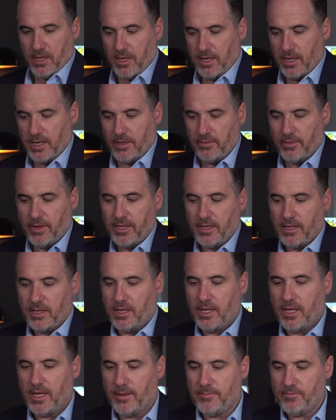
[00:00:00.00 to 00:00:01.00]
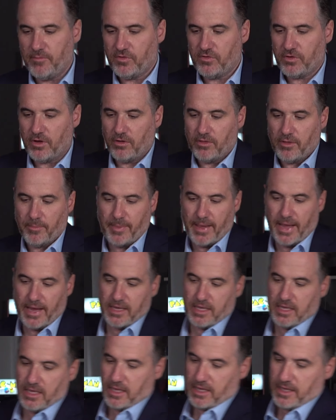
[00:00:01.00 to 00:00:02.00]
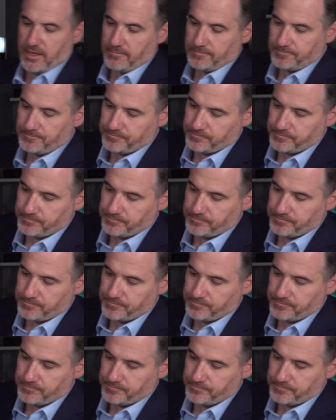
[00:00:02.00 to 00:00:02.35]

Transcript: Anyway, so on the back here,